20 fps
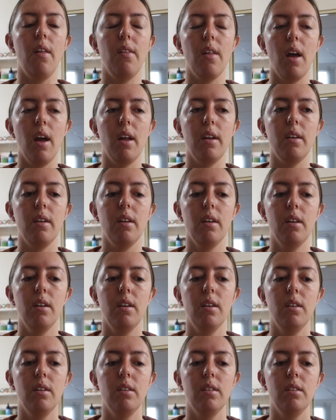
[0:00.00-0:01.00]
then
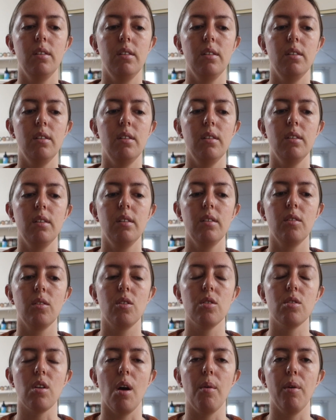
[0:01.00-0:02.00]

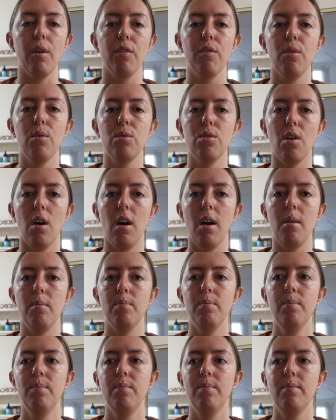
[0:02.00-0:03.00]
because I work full
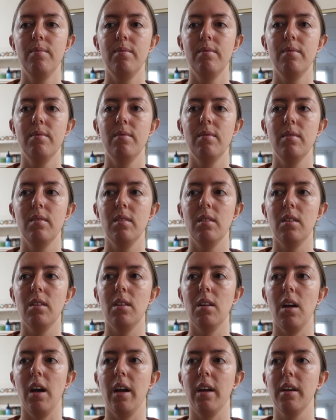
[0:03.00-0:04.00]
time,
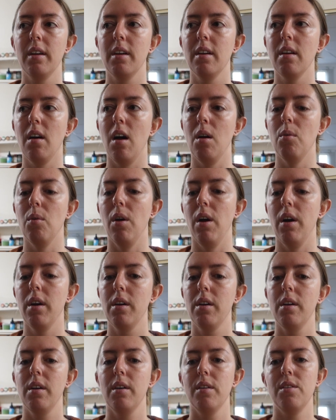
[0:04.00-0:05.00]
like I
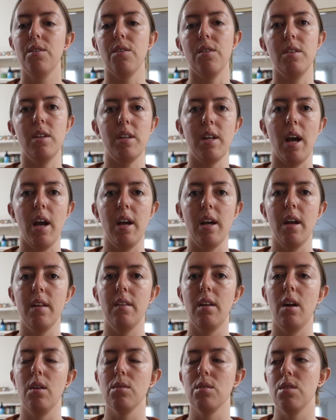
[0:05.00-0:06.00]
work during the day and
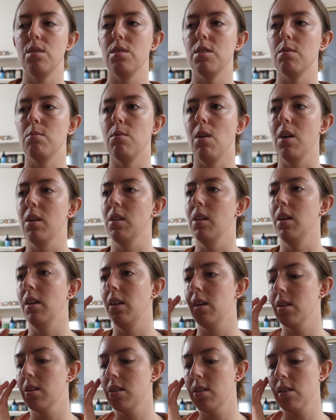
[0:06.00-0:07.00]
then I also do some night
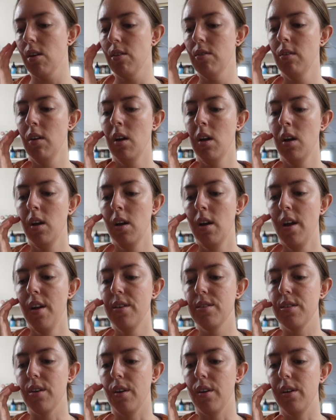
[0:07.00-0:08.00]
cleaning and stuff,
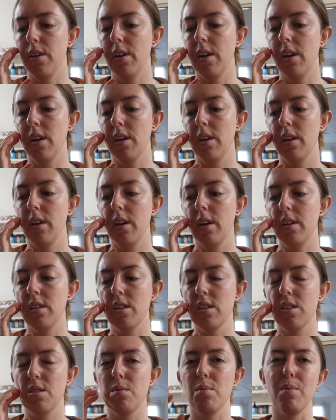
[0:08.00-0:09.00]
so it
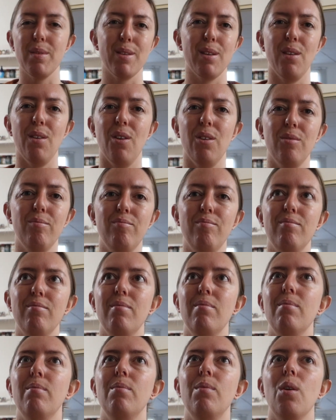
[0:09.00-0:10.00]
just was a lot.
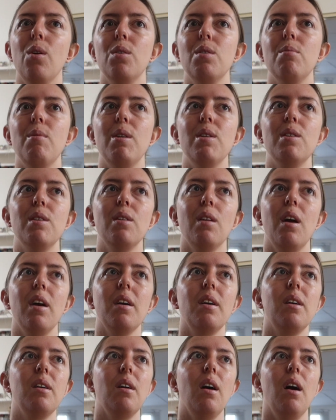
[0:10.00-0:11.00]
Not to mention
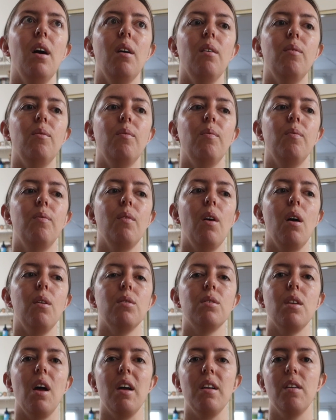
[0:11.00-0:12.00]
like I
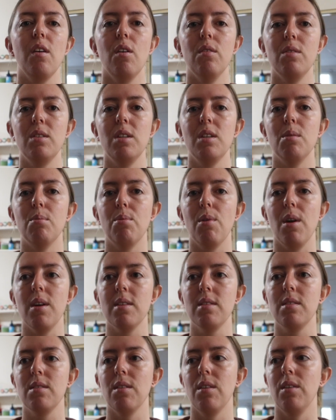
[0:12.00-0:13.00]
was like obviously
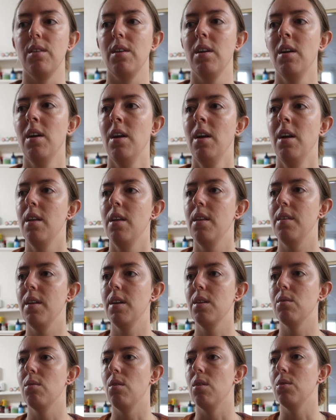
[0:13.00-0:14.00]
depressed, so
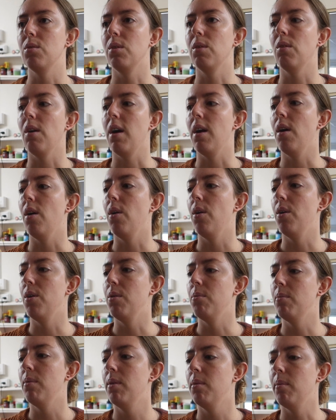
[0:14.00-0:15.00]
things were not doing great at
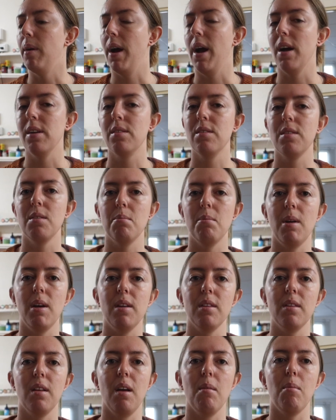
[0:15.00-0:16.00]
home, my house was a
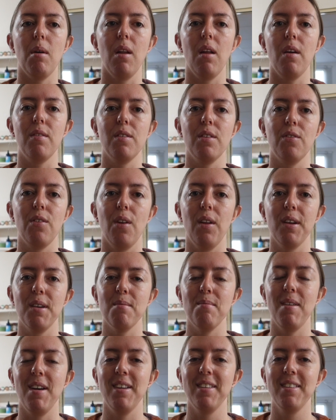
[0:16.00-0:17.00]
mess, like my life just felt like a
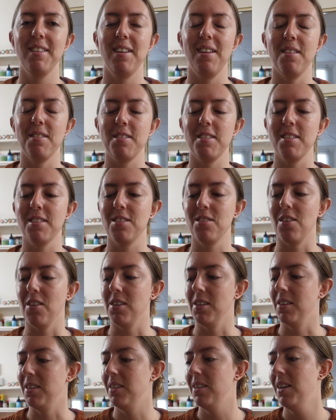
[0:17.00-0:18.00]
mess, and I was just
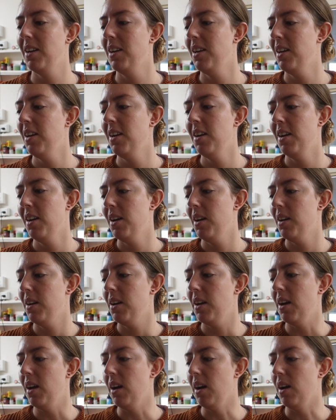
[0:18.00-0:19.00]
struggling.
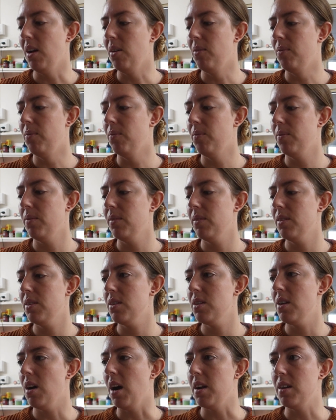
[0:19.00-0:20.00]
I
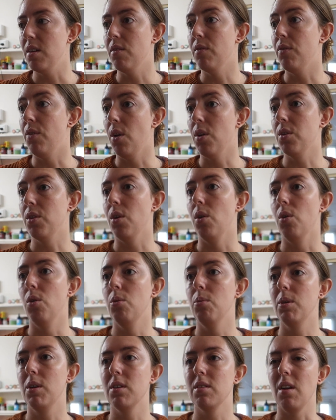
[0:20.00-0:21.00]
didn't vlog at
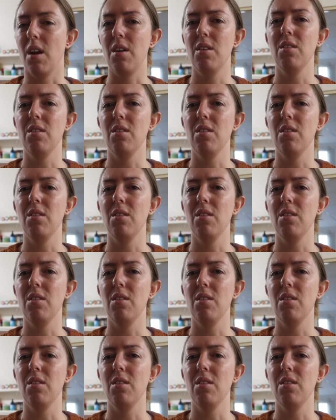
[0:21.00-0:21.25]
all because I